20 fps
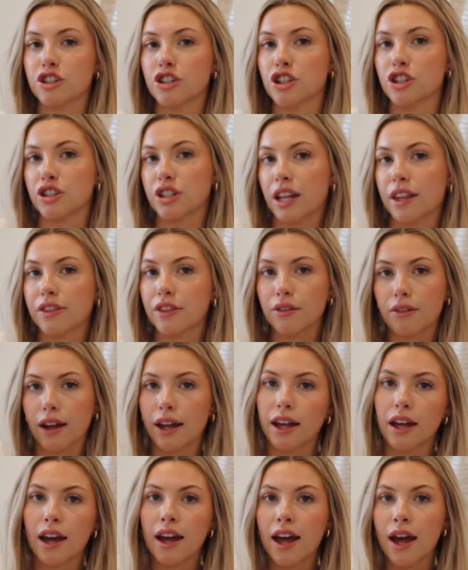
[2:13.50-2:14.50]
just at the
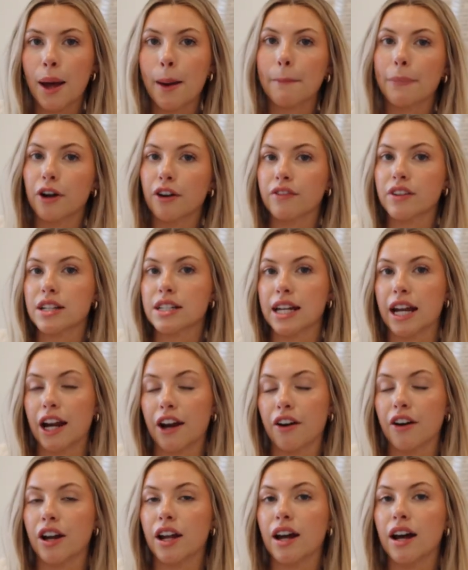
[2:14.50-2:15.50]
right perfect
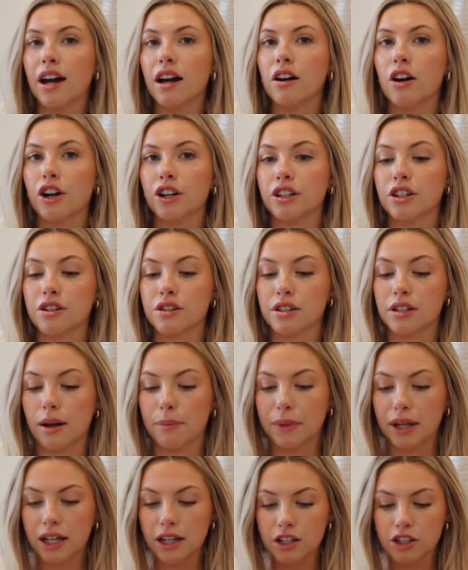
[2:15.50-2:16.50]
area on your
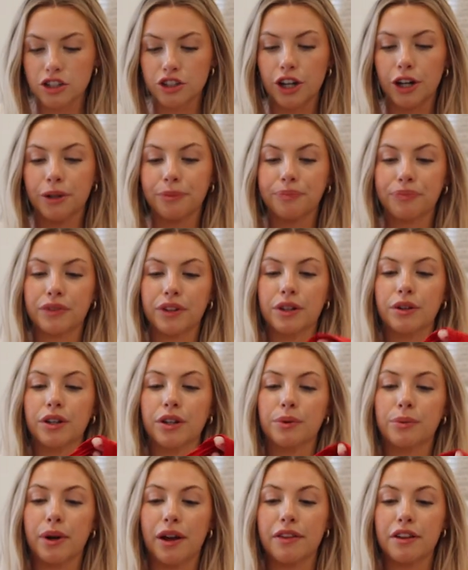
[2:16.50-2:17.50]
stomach. So you
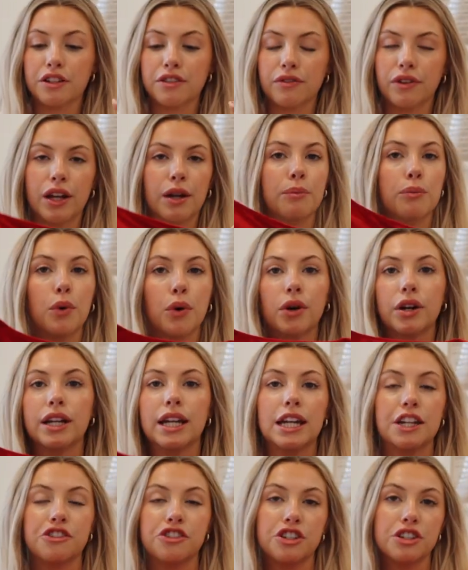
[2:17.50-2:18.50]
could wear this for like more
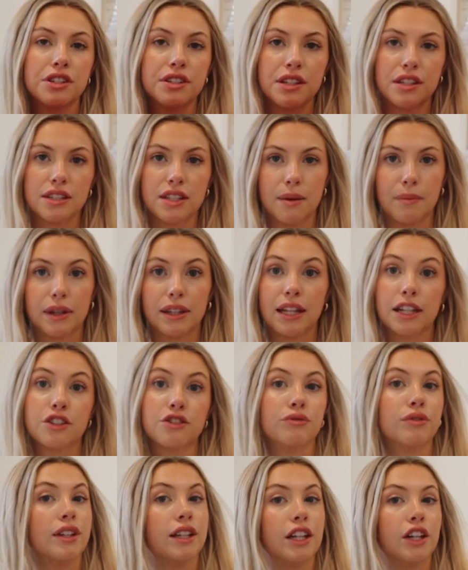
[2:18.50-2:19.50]
occasions than something
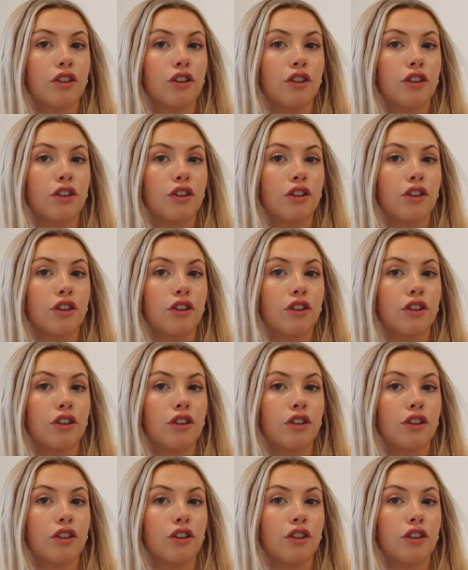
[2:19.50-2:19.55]
that's really